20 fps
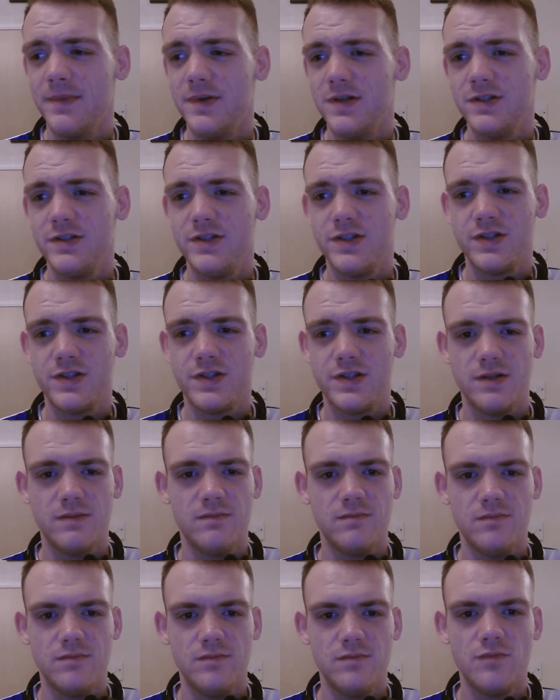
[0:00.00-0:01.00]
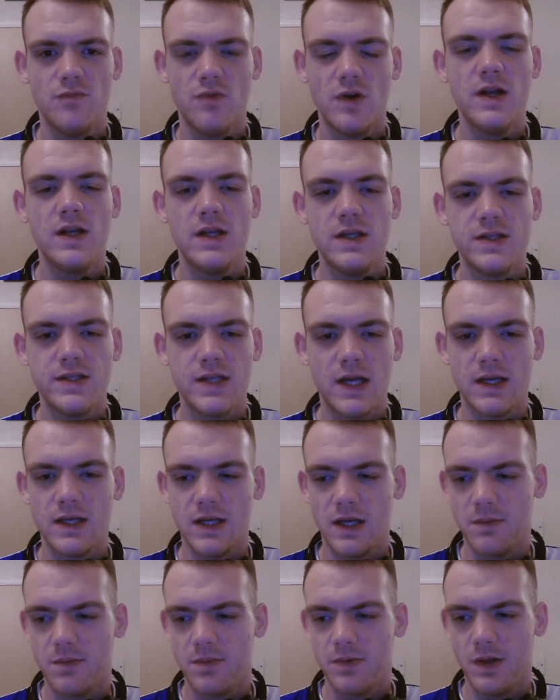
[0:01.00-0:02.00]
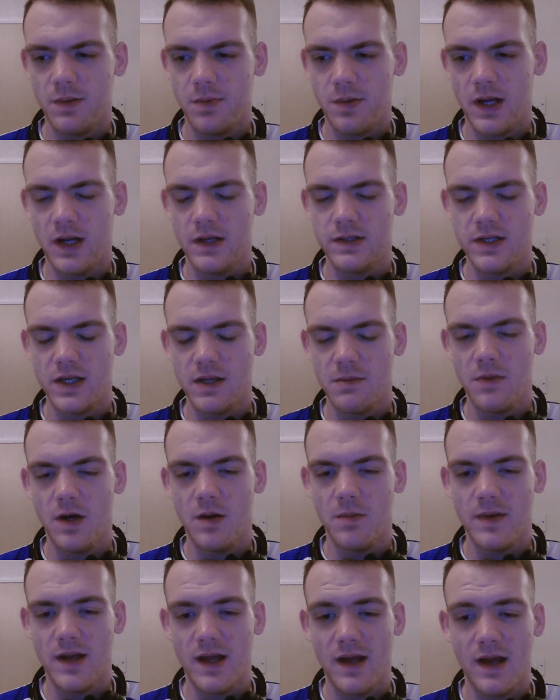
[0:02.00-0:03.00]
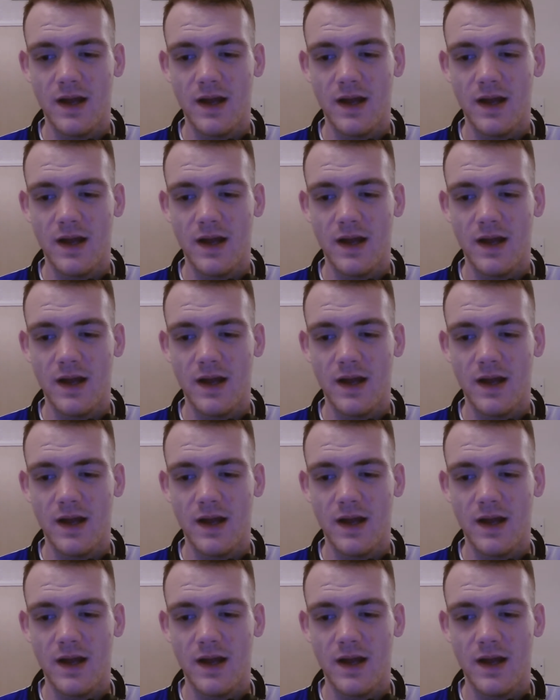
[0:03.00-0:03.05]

Just some really standout players at the moment.